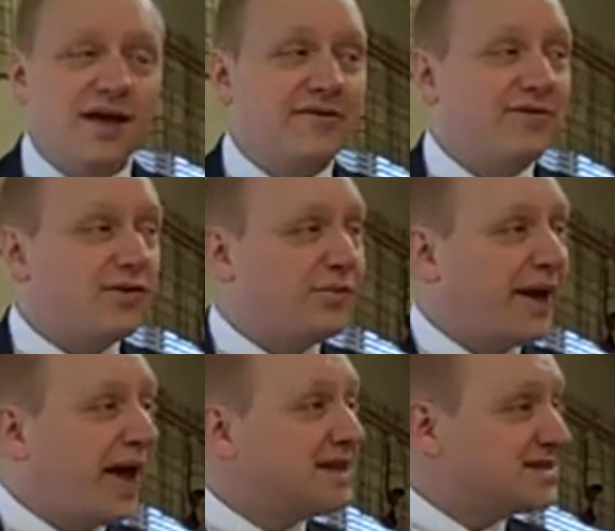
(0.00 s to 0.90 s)
If you
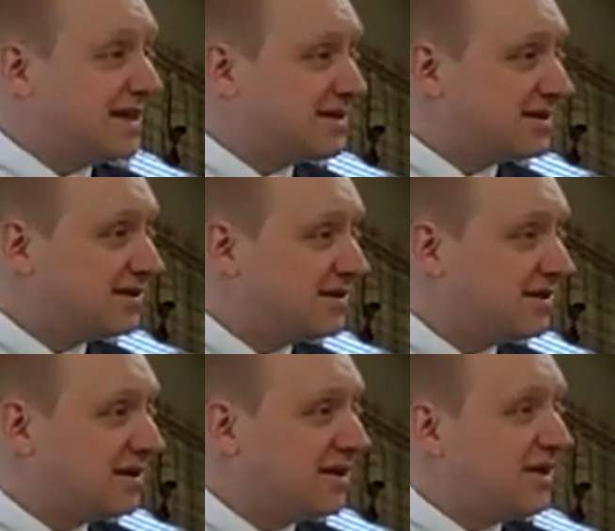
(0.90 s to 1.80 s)
pass it,
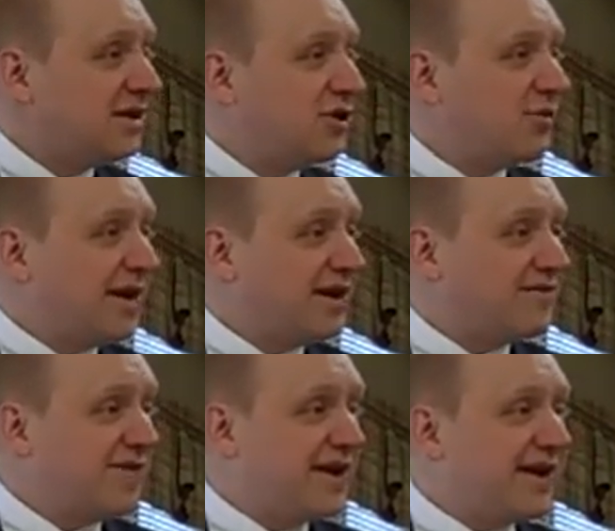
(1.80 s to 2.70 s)
you might
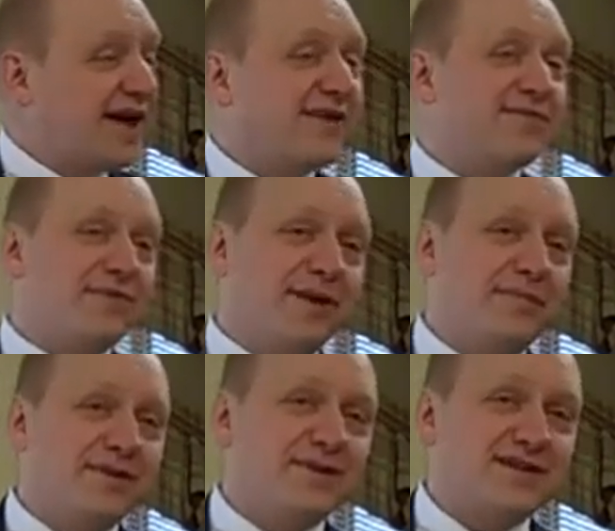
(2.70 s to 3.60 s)
offend half the
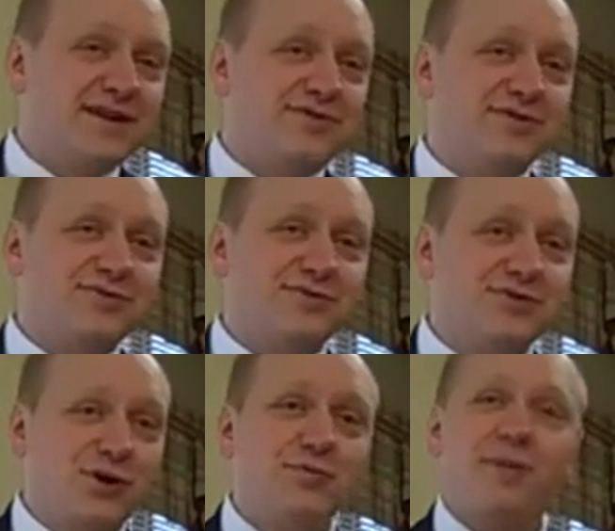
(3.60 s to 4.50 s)
members, and if you
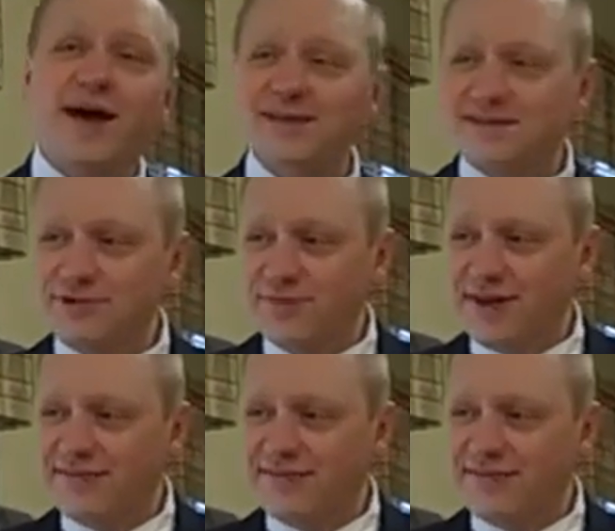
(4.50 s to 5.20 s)
don't pass it, you might